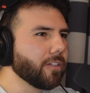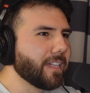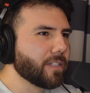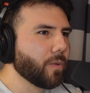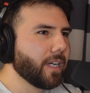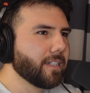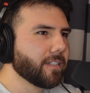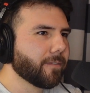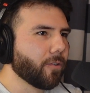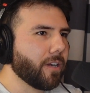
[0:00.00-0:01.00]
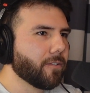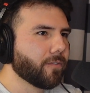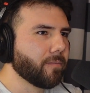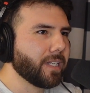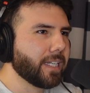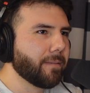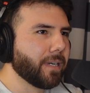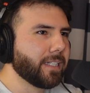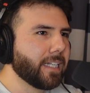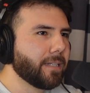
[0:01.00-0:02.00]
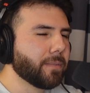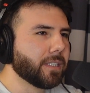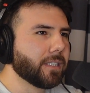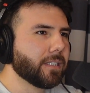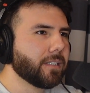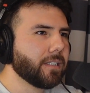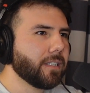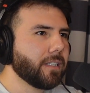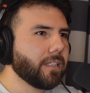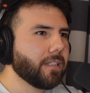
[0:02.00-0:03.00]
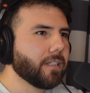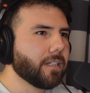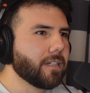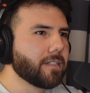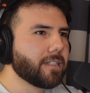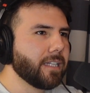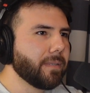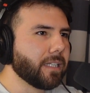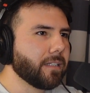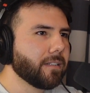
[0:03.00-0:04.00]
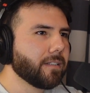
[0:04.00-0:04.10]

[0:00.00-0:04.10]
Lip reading: if that's why it took forever for me to get my damn stimmy.